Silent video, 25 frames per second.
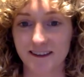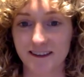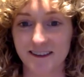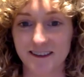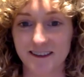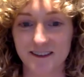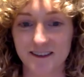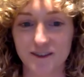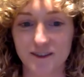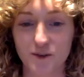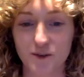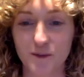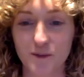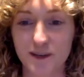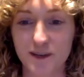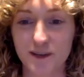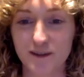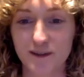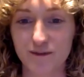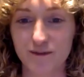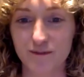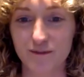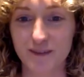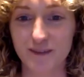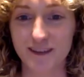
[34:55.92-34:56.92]
So many
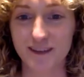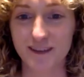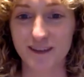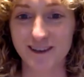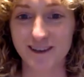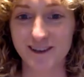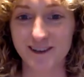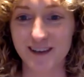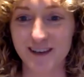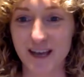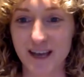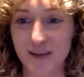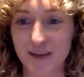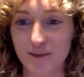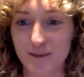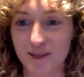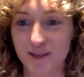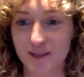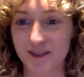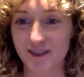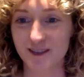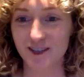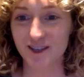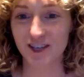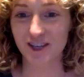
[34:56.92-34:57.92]
familiar names in the
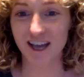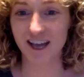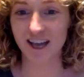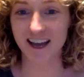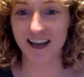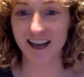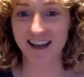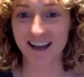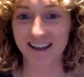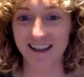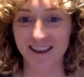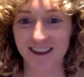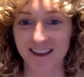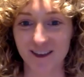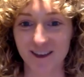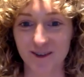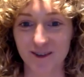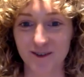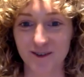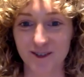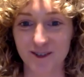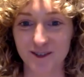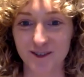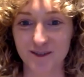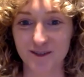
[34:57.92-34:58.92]
chat. Thank you all
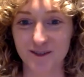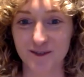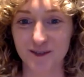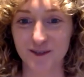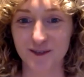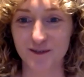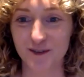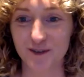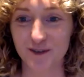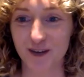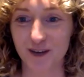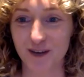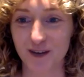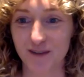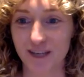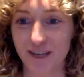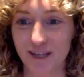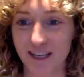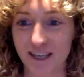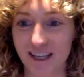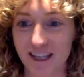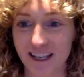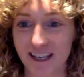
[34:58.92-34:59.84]
so much for coming.